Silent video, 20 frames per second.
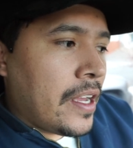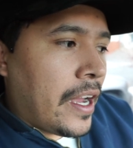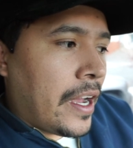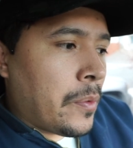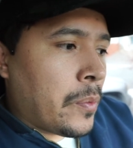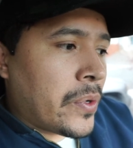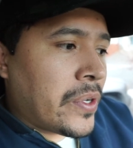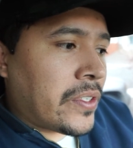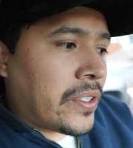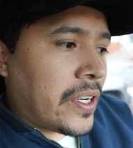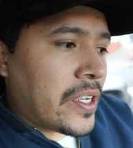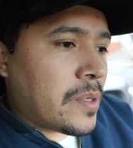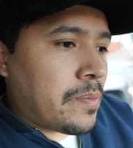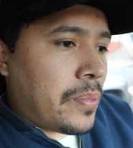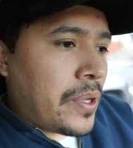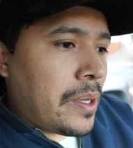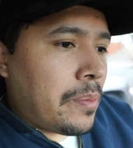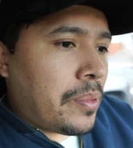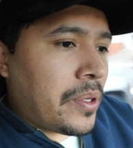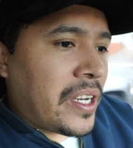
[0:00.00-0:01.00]
and when it starts
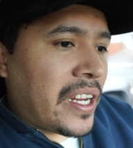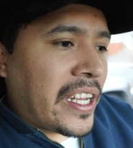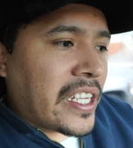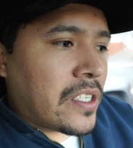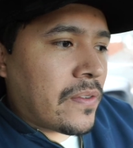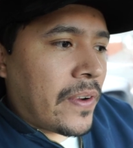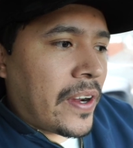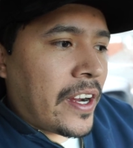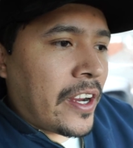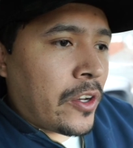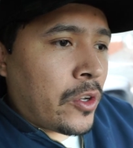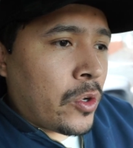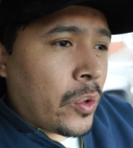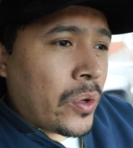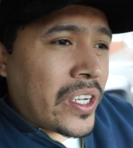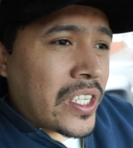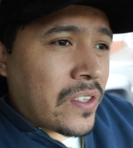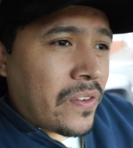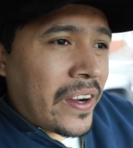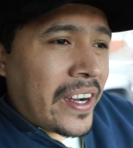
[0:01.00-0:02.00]
beeping, it gets very
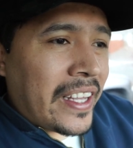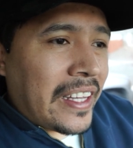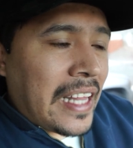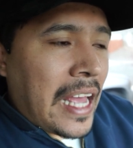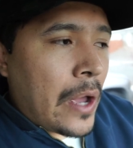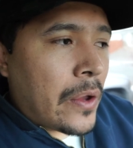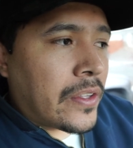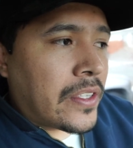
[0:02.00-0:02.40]
annoying, it's very loud,